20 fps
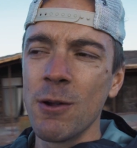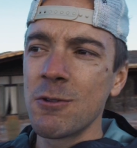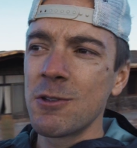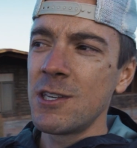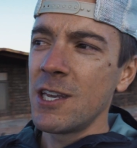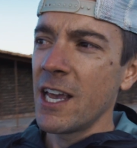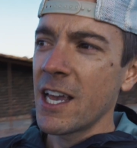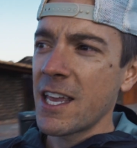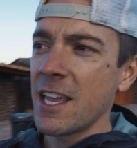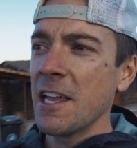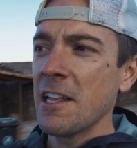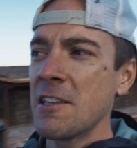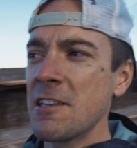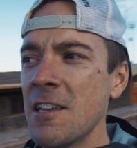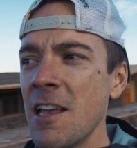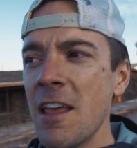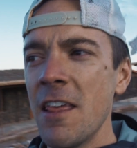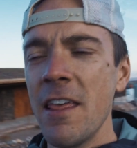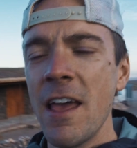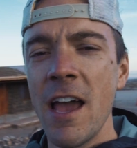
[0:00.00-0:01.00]
ticket
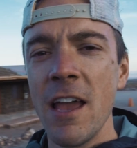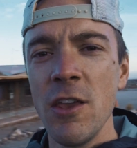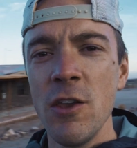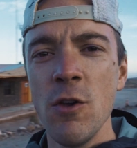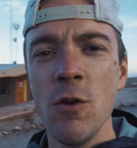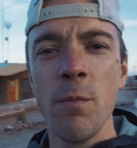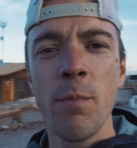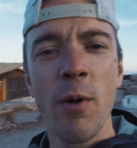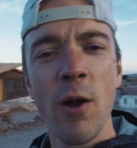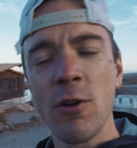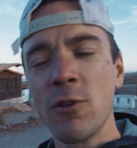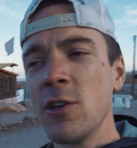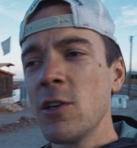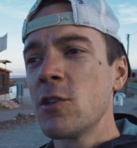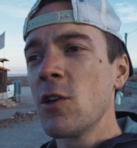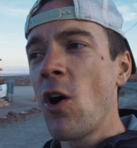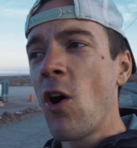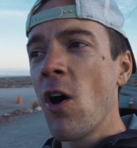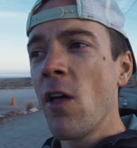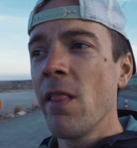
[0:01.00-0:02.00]
that you purchase
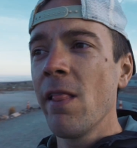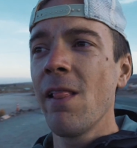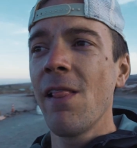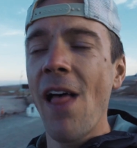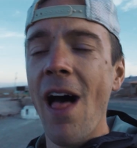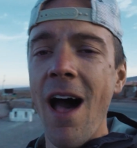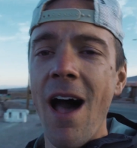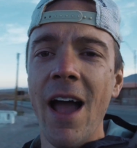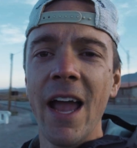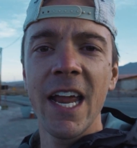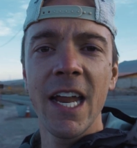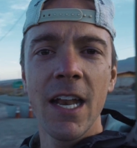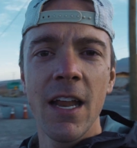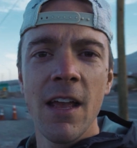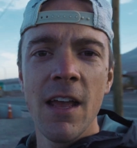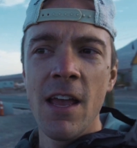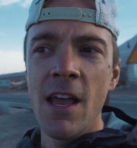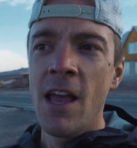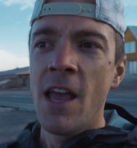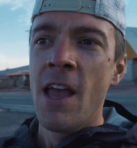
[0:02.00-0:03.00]
online
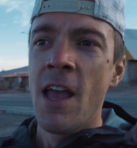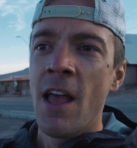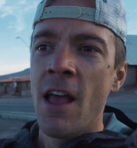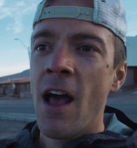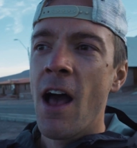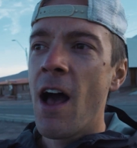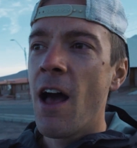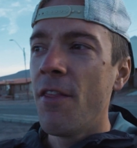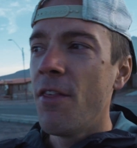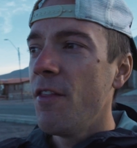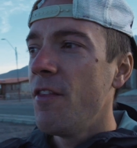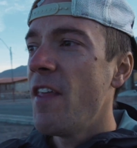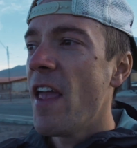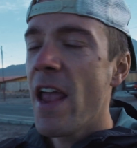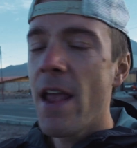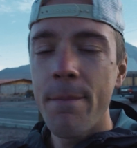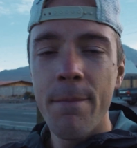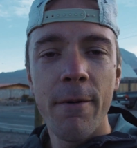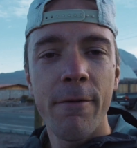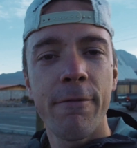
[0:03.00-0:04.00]
the
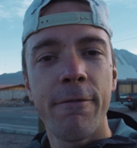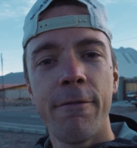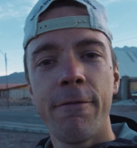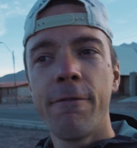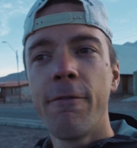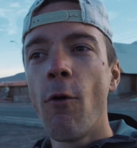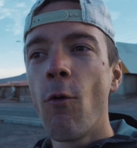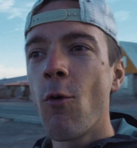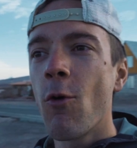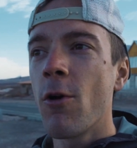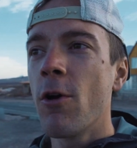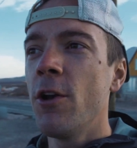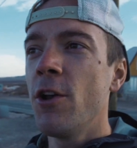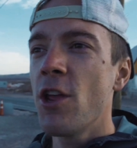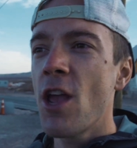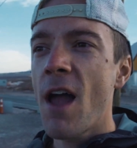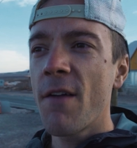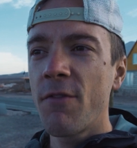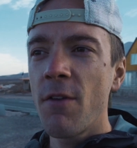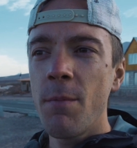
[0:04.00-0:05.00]
day before, and
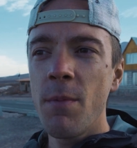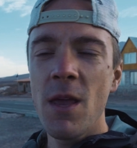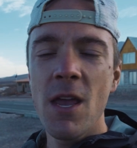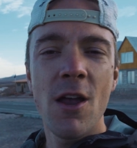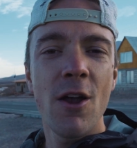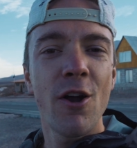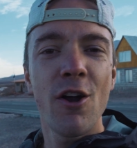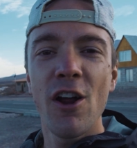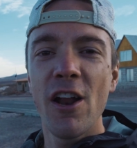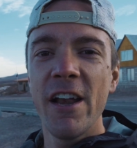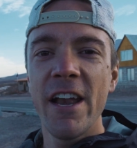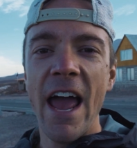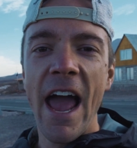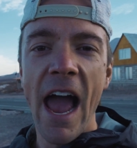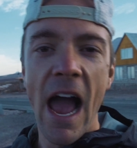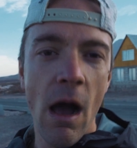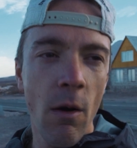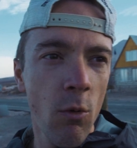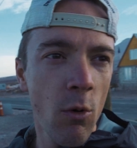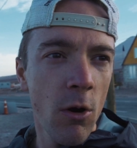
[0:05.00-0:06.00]
you have to be here an
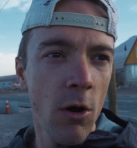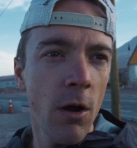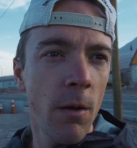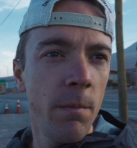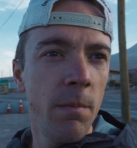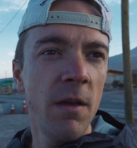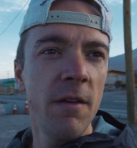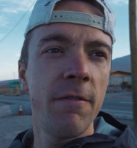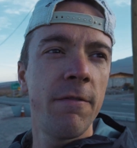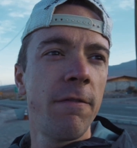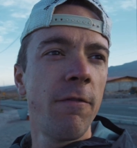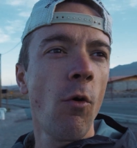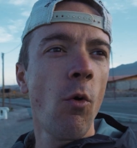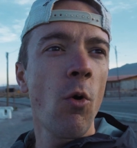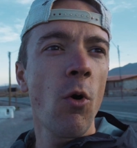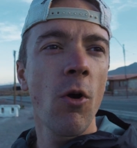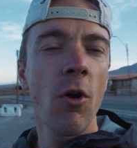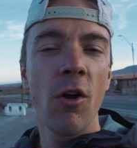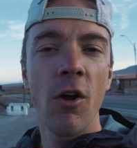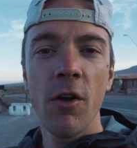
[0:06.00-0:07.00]
hour
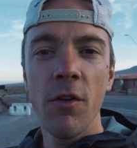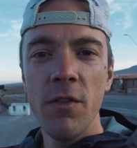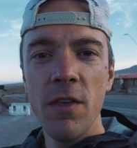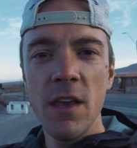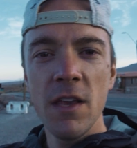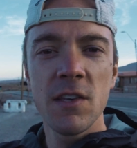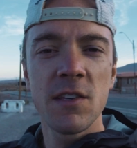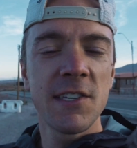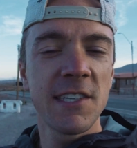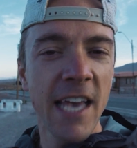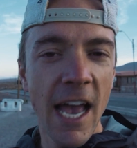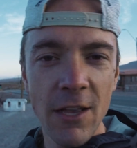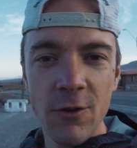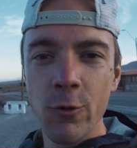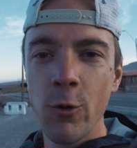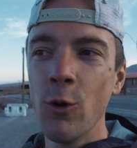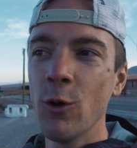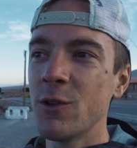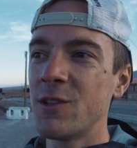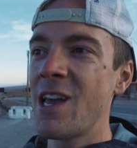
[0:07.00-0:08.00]
before the
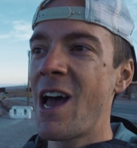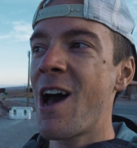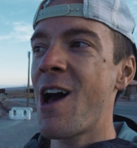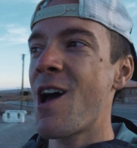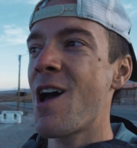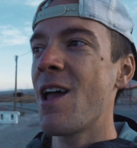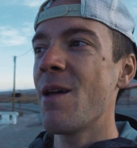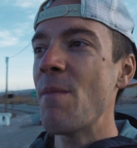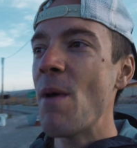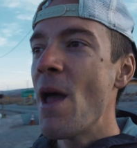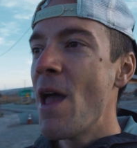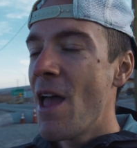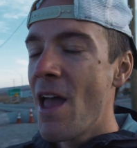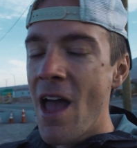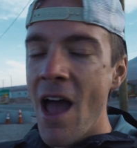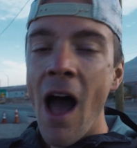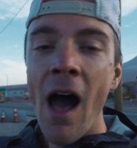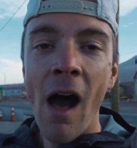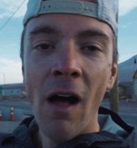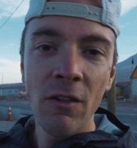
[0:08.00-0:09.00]
scheduled time.
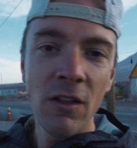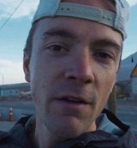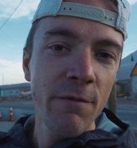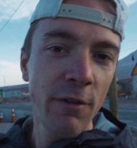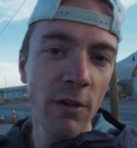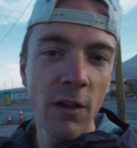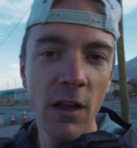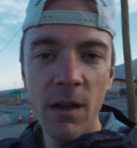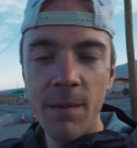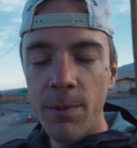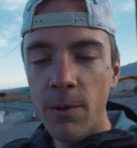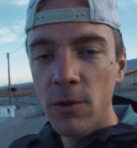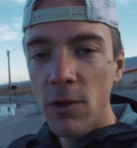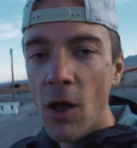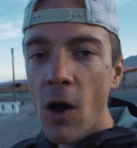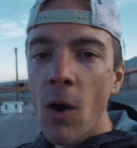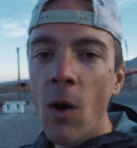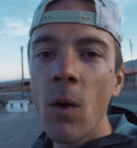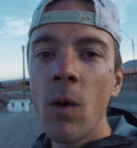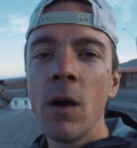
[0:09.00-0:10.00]
I'll leave the link
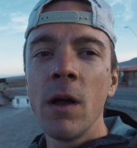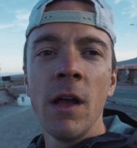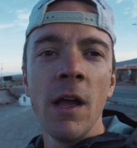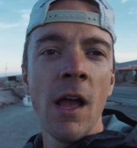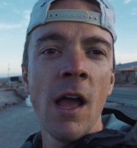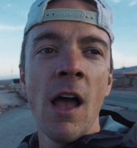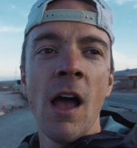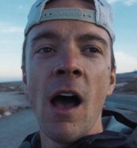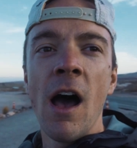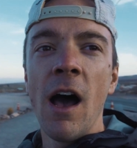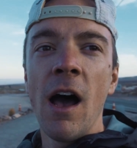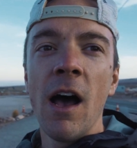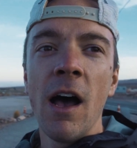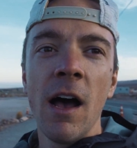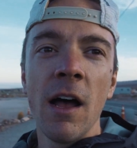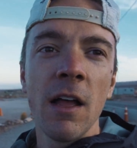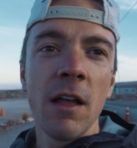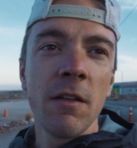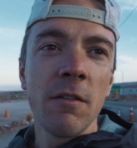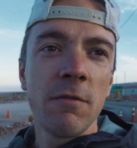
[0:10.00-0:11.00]
below
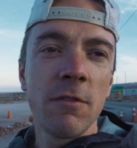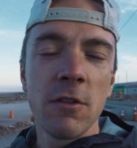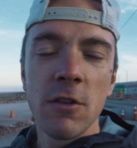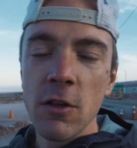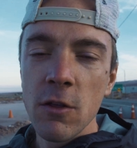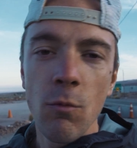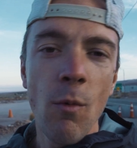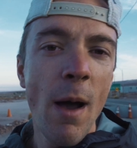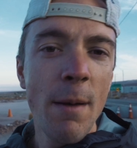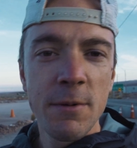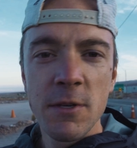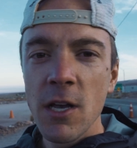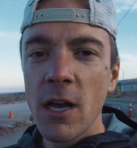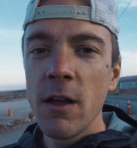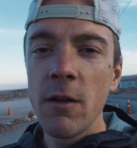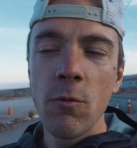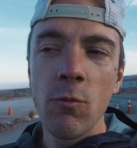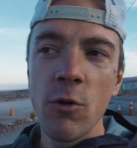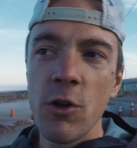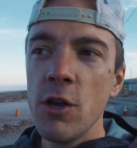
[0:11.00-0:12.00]
to the
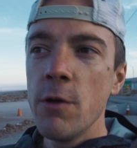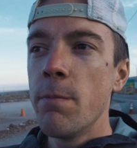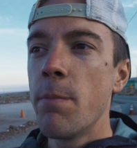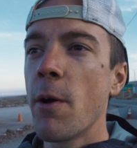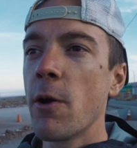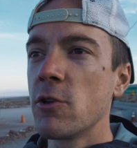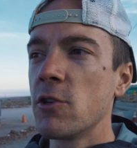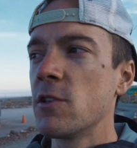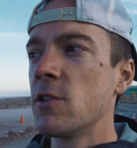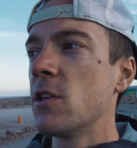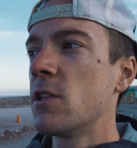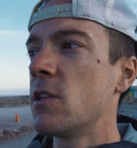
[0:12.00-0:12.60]
website where you purchase the